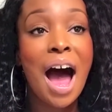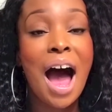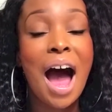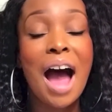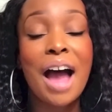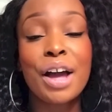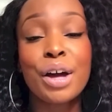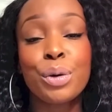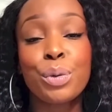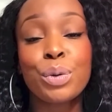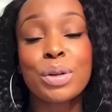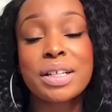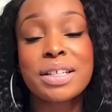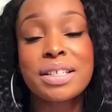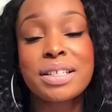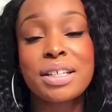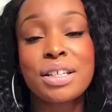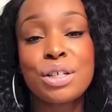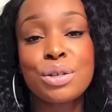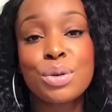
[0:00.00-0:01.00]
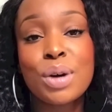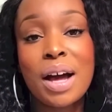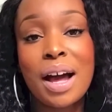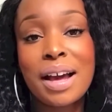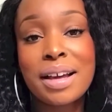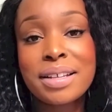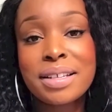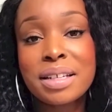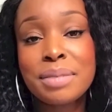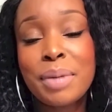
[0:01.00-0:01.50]
I will see you
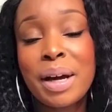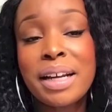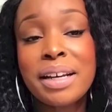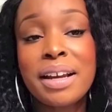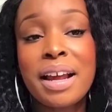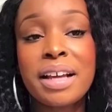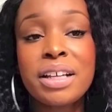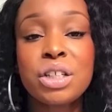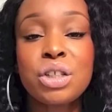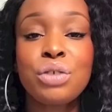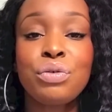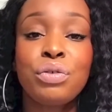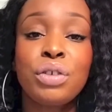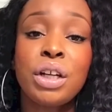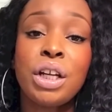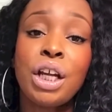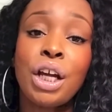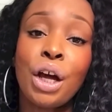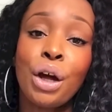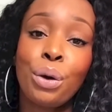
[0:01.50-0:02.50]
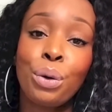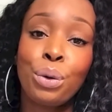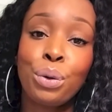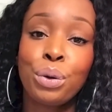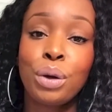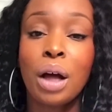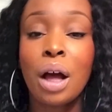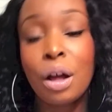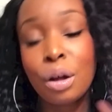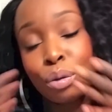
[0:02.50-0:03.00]
guys in my next
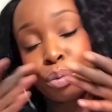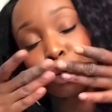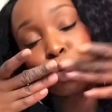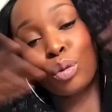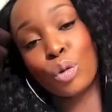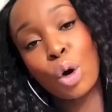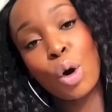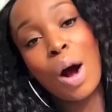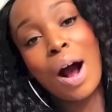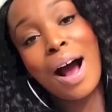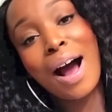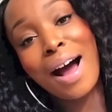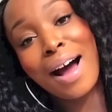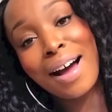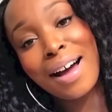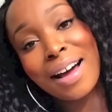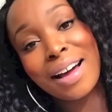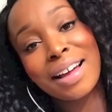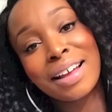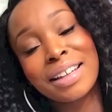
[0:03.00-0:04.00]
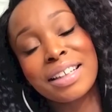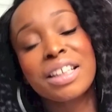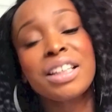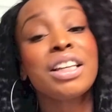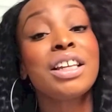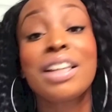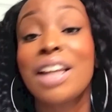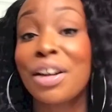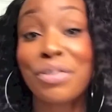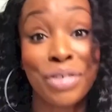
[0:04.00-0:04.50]
video. Mwah.
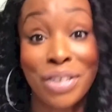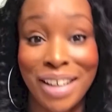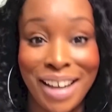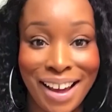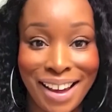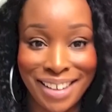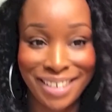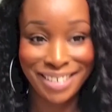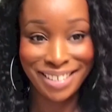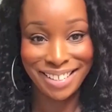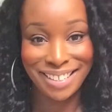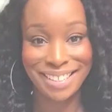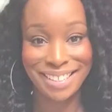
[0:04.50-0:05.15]
Love you guys.